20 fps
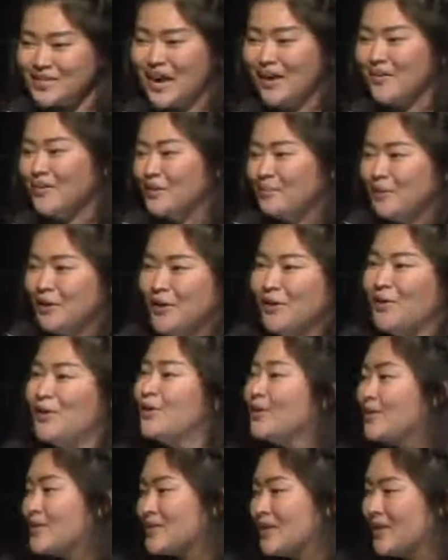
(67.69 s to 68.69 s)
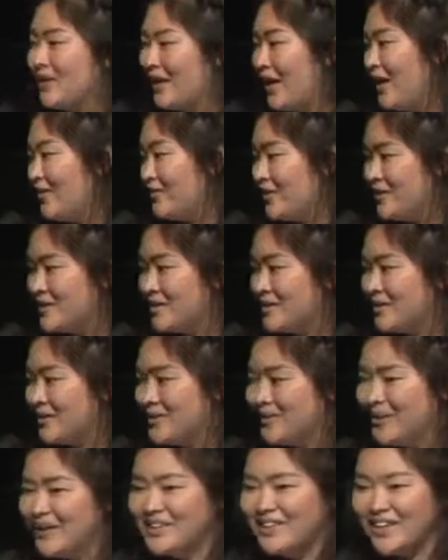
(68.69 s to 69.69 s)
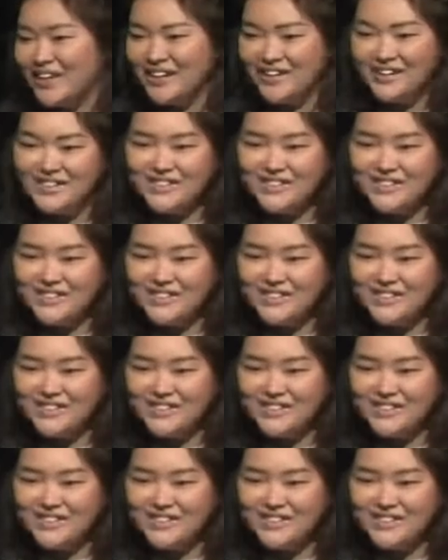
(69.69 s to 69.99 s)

I would be hooked on every single word that he